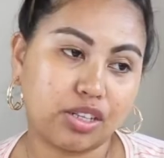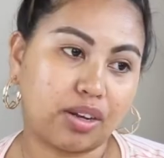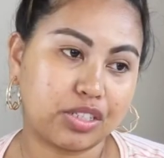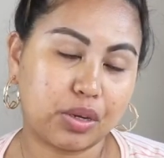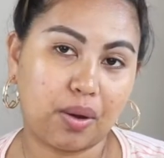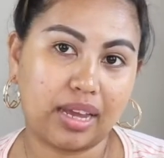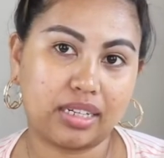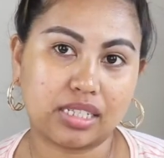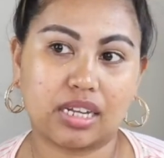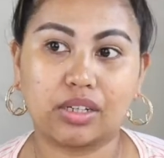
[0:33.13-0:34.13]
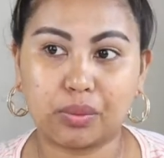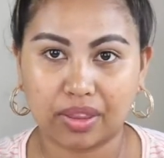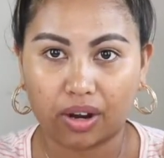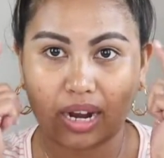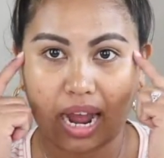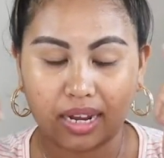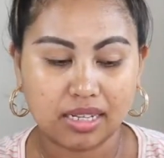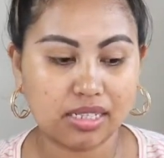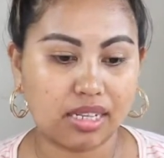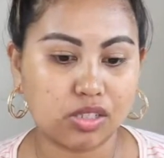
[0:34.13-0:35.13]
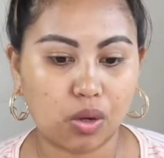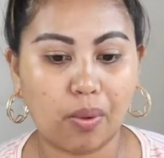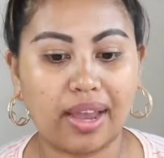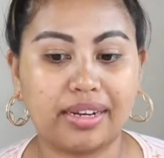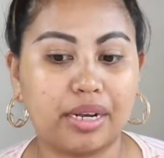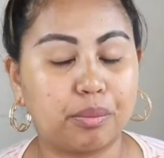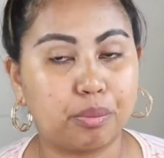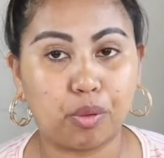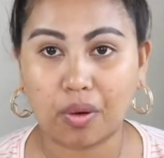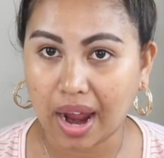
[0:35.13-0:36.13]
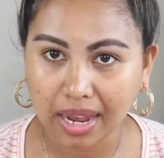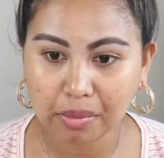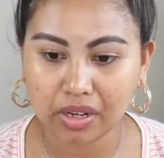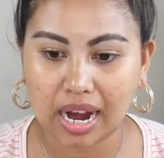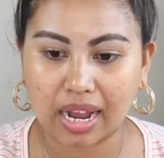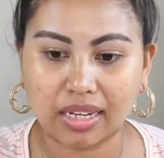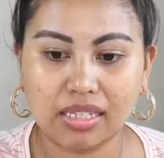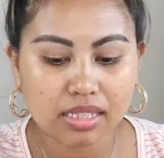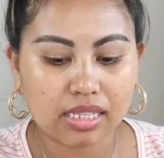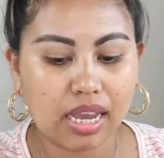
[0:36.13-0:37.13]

So let's go ahead and start with our eyes. Let's go ahead and prime our eyes.